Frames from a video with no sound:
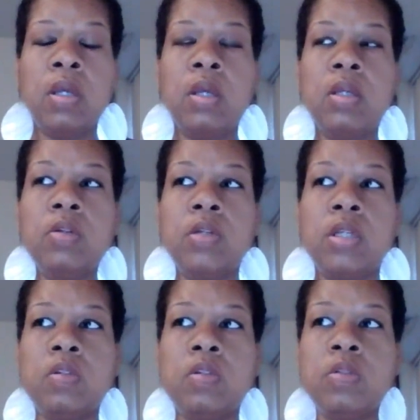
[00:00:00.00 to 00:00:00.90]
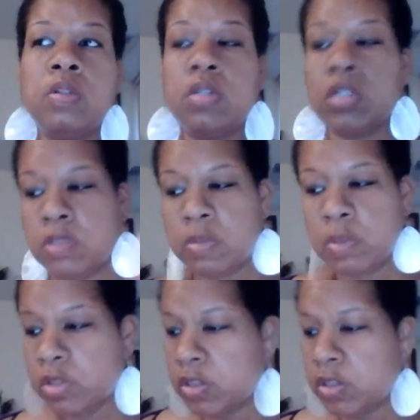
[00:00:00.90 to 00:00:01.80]
you can smoke
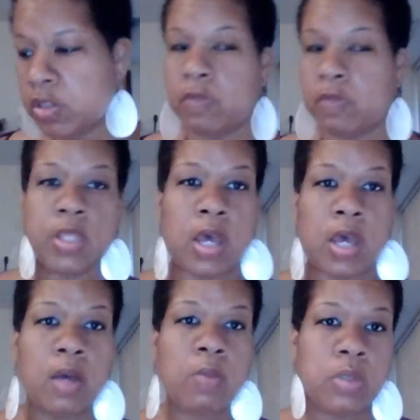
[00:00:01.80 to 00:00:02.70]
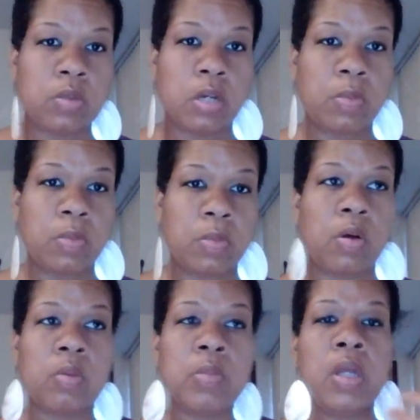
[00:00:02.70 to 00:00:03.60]
yourself with that when you come home.